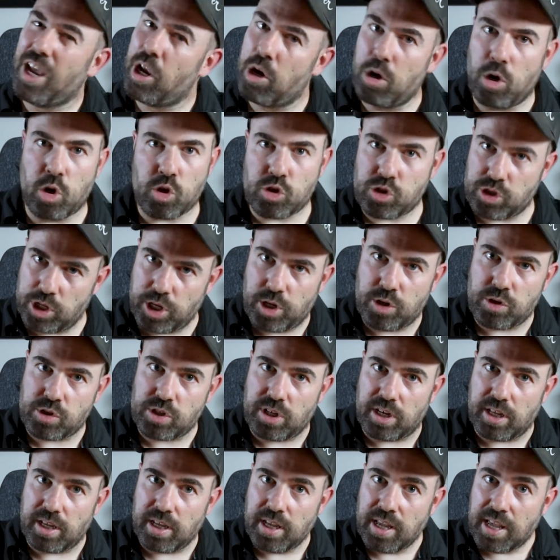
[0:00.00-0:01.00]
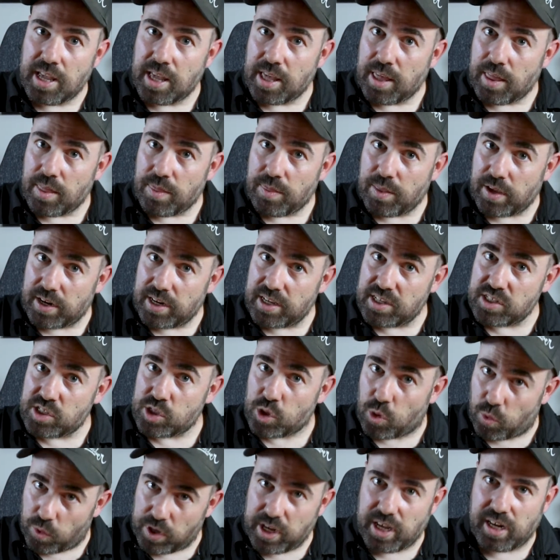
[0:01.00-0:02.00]
No, seriously. That
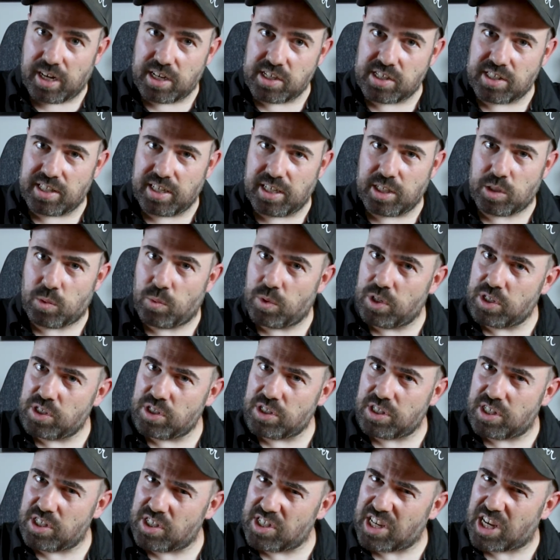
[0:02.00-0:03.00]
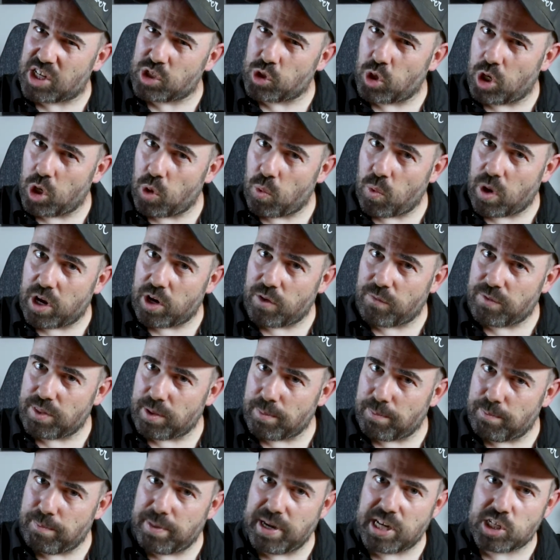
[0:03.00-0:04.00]
is real estate, which is actually one of the
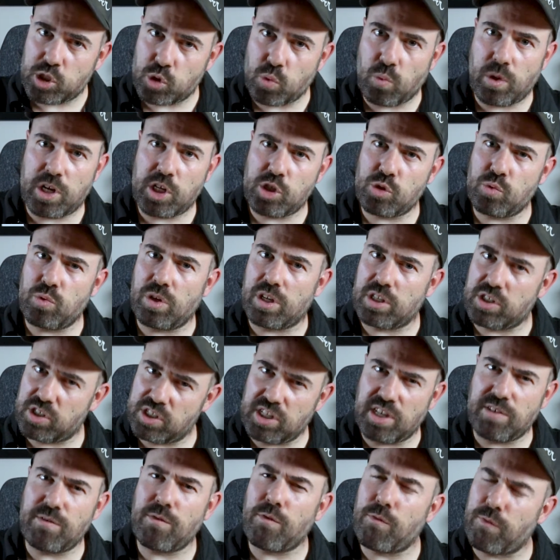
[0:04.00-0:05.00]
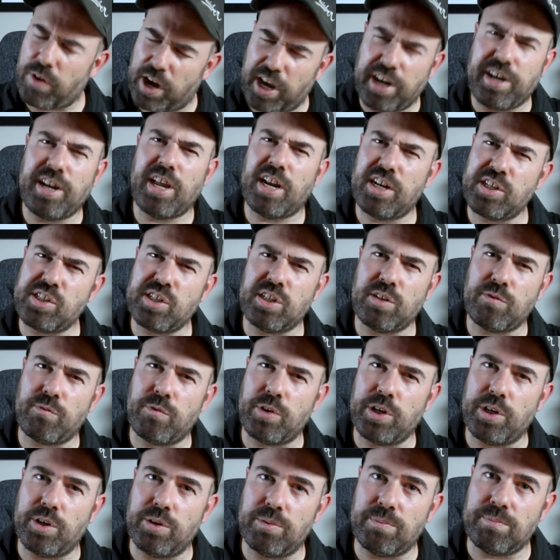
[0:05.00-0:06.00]
best ways to achieve financial
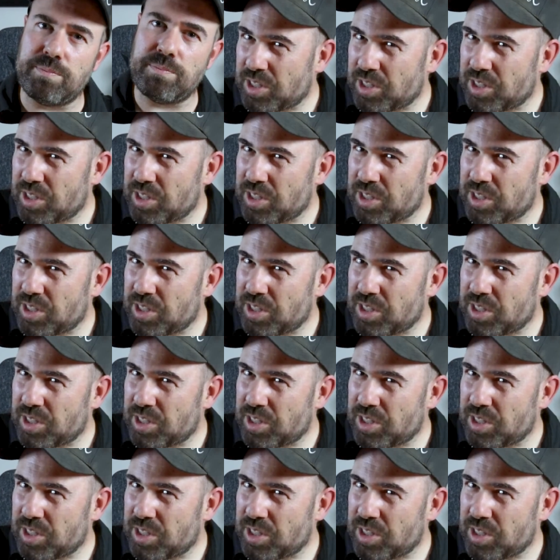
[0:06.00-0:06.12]
freedom.